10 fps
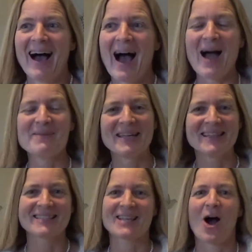I mean,
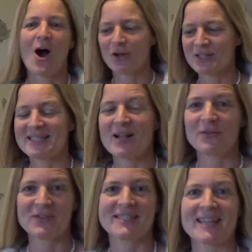this whole
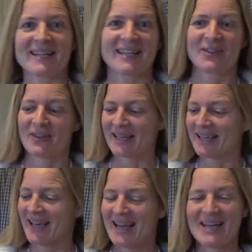self-study thing,
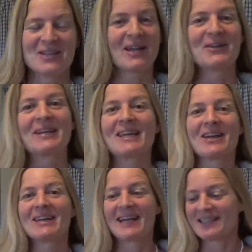you can
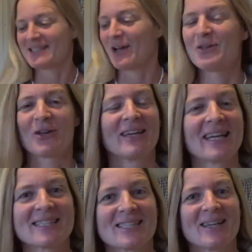get
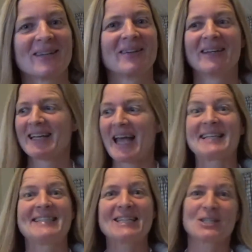
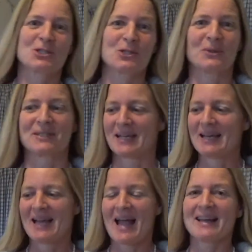addicted to it,
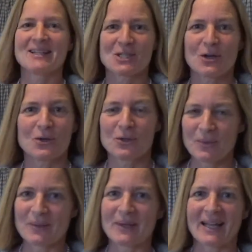and it's so good
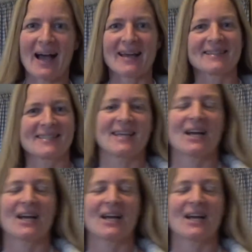when we can't see